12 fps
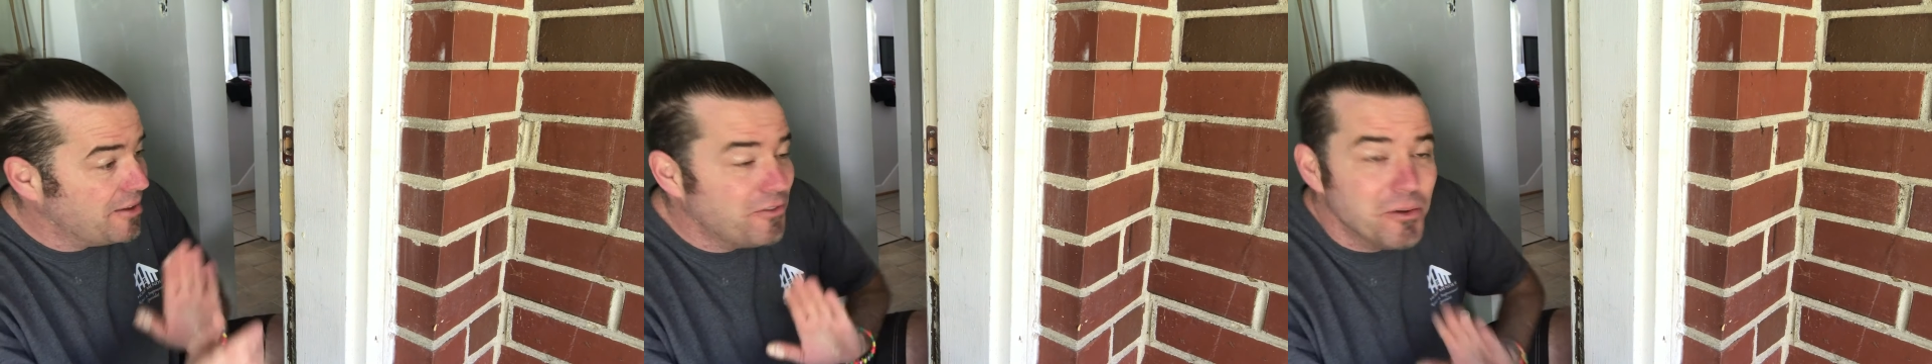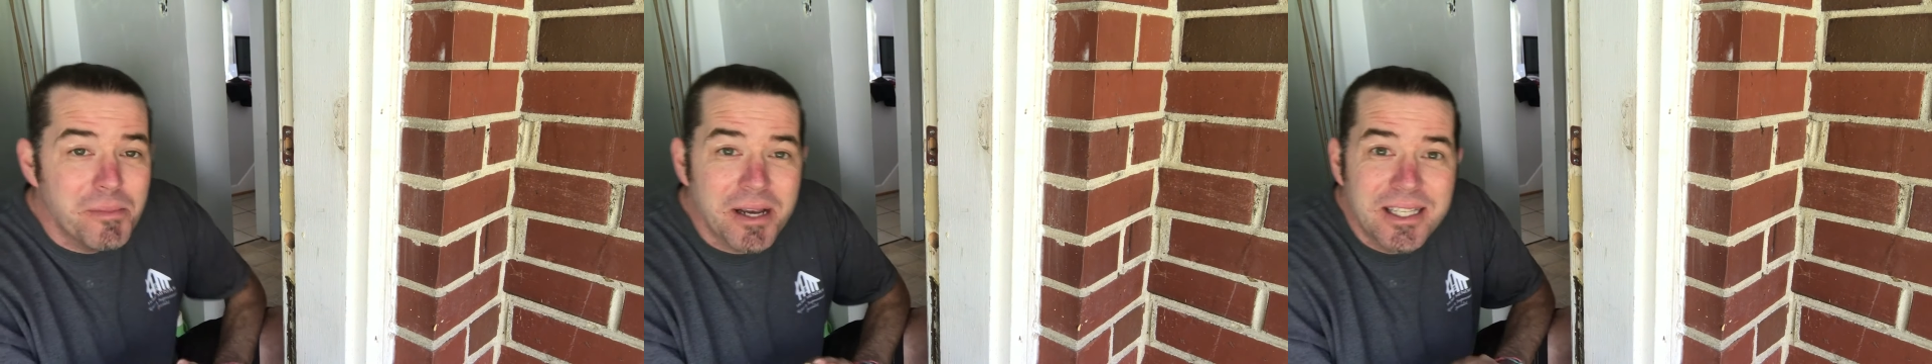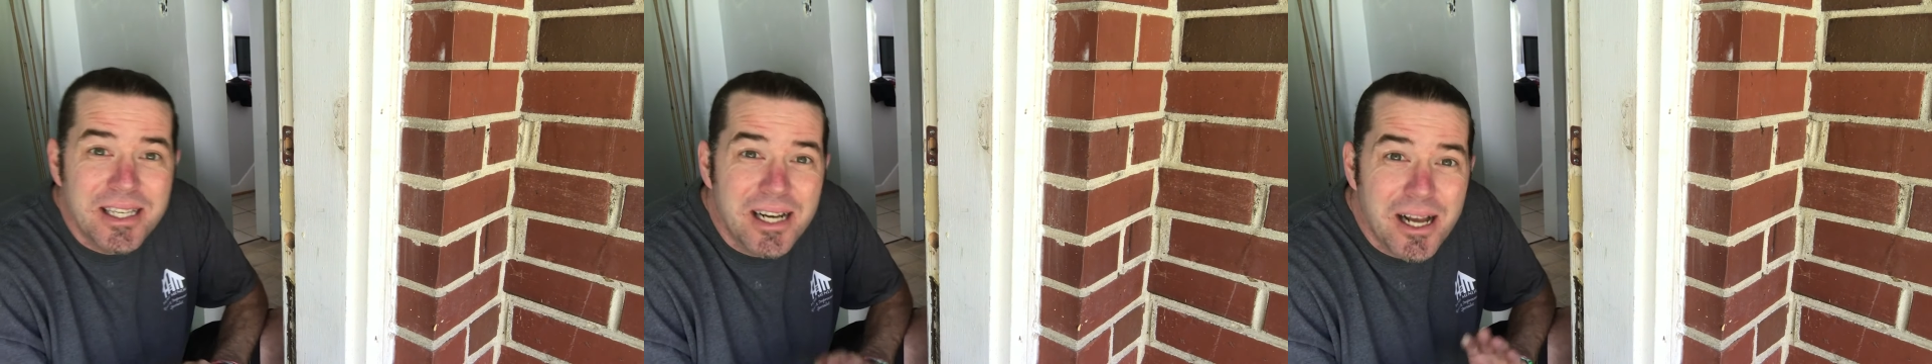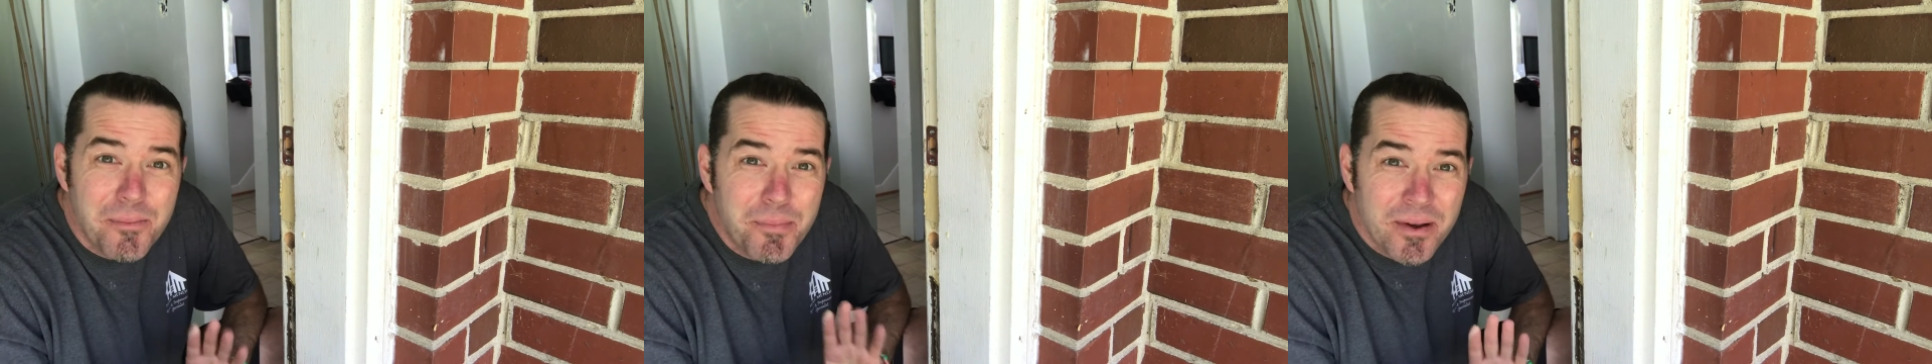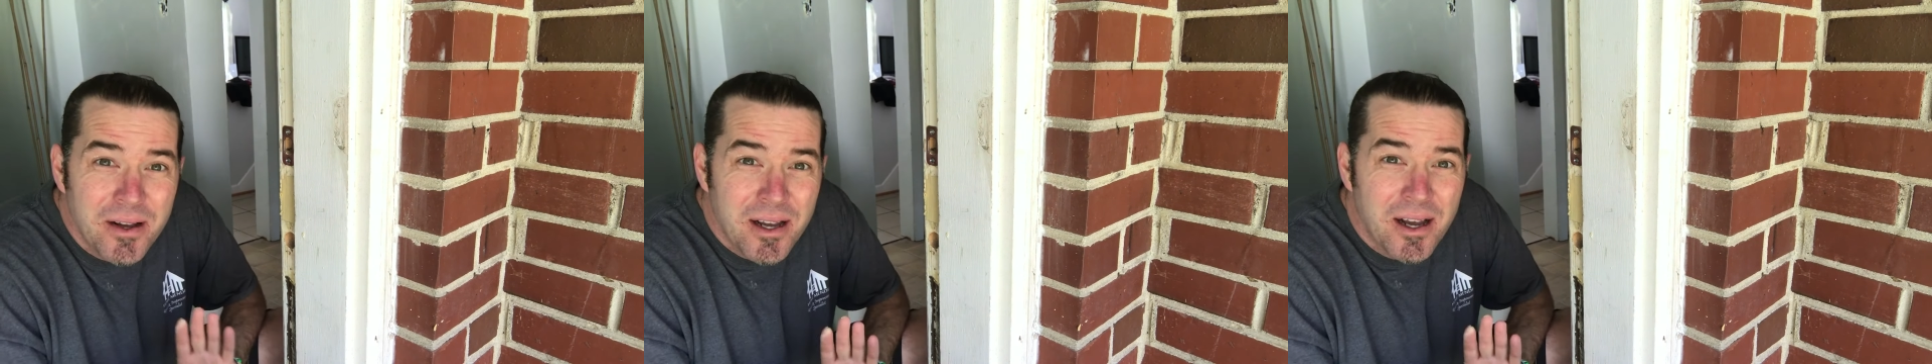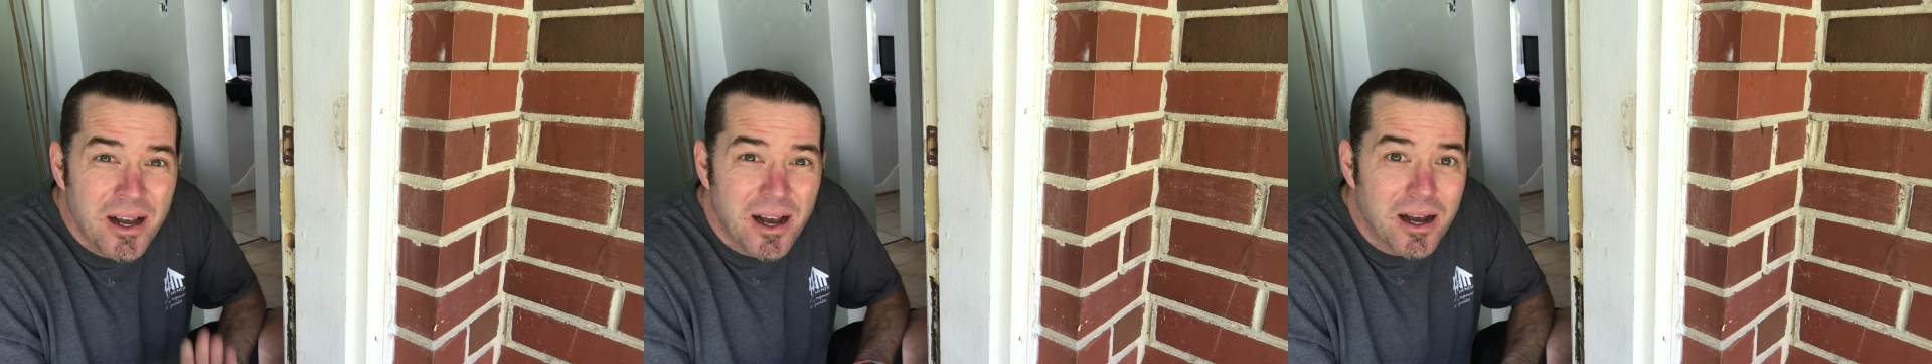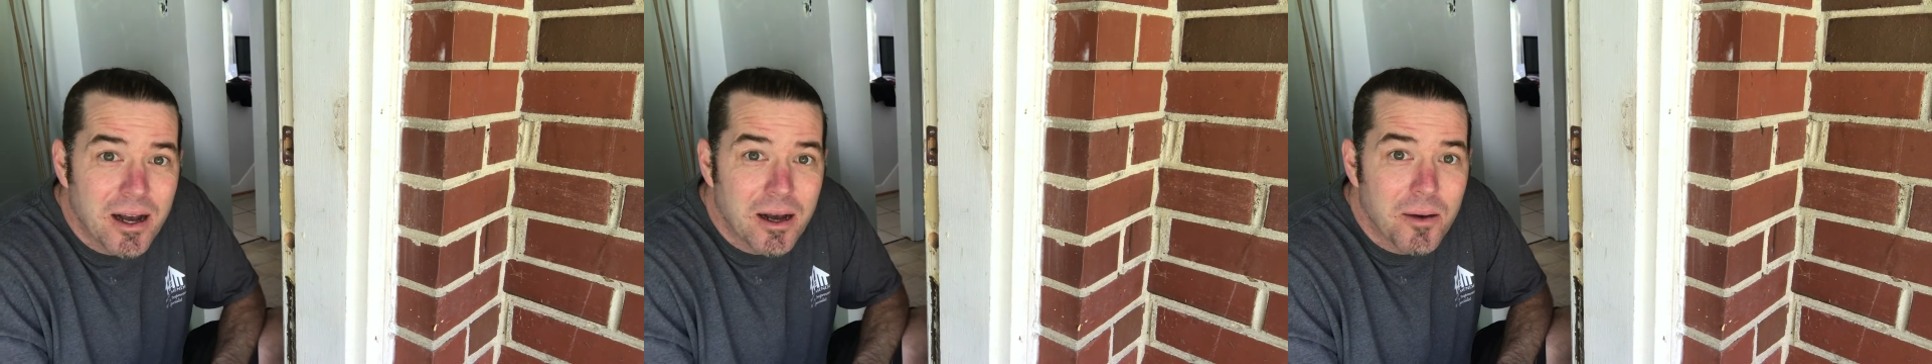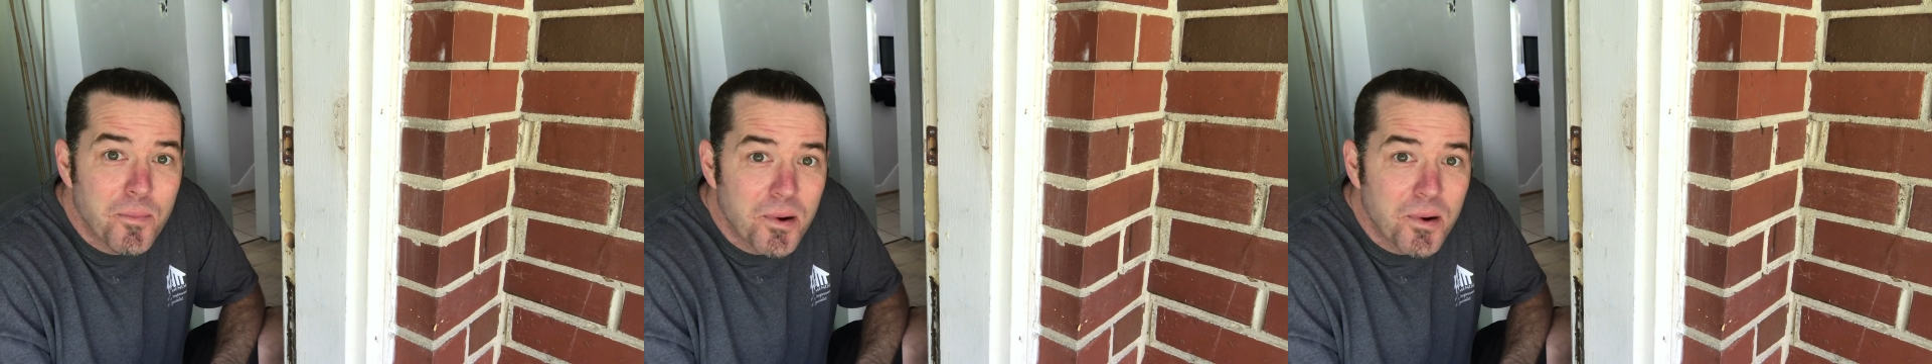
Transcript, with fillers: If you mix it up uh,